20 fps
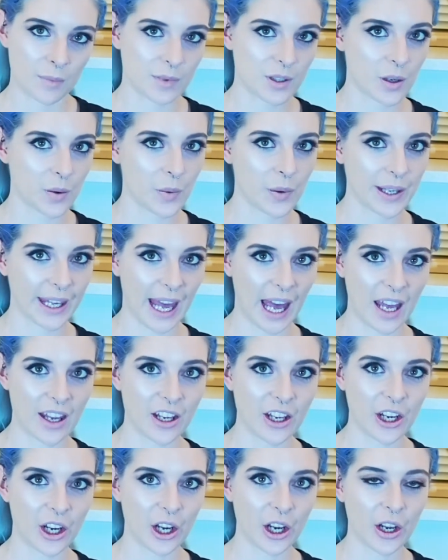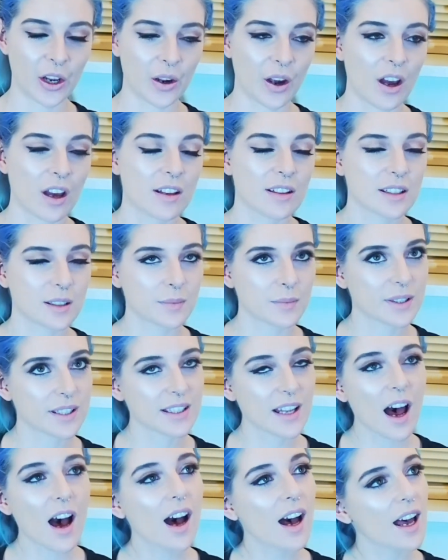so we get, you know, some
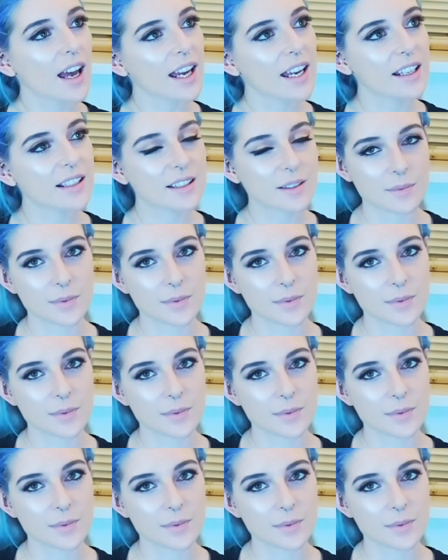sides,